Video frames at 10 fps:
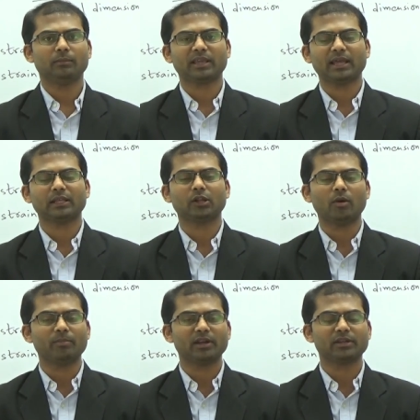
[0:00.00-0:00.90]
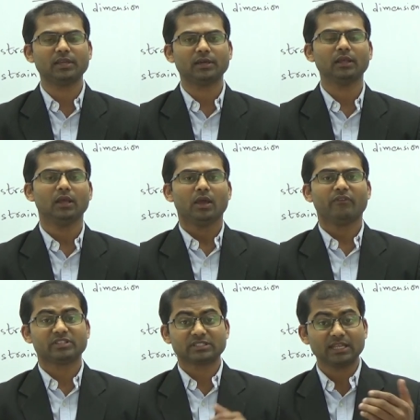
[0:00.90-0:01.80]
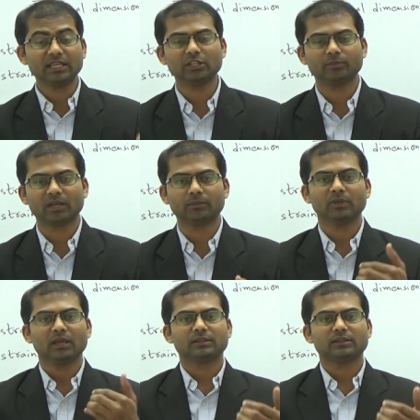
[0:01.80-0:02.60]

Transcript: mechanical component here, which is in equilibrium,